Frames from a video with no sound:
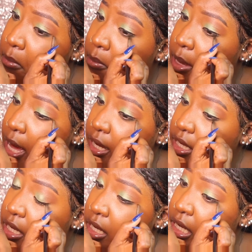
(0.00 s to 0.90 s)
back
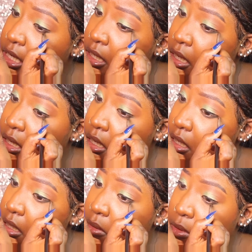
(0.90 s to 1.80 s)
in
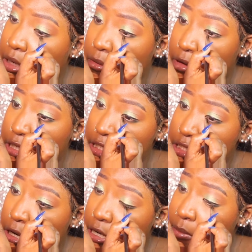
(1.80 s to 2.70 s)
when Corona just
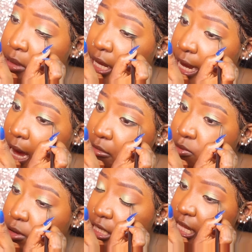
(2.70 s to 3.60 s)
started, but like, I was
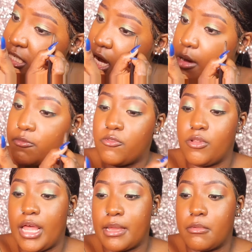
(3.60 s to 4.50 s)
working that job for
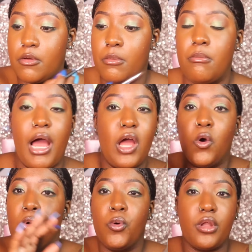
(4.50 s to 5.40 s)
like my
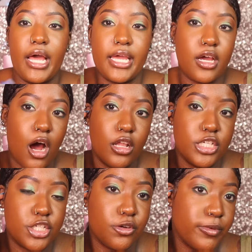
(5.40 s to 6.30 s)
whole like
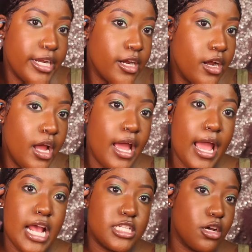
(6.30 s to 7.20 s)
college career,
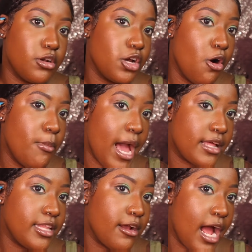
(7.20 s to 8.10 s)
and so to go
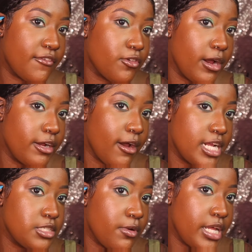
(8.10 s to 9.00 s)
back there after I
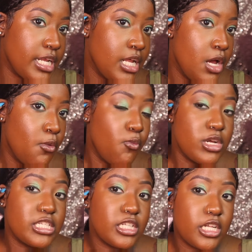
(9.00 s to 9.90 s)
graduated
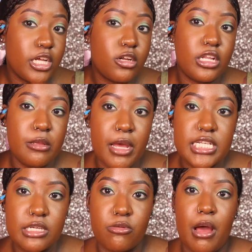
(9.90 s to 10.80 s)
was literally
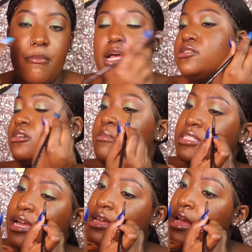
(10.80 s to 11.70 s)
messing with my mental. Cause
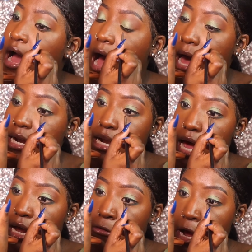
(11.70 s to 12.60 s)
like, I did
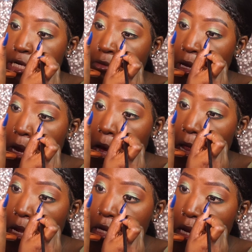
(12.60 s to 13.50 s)
not graduate college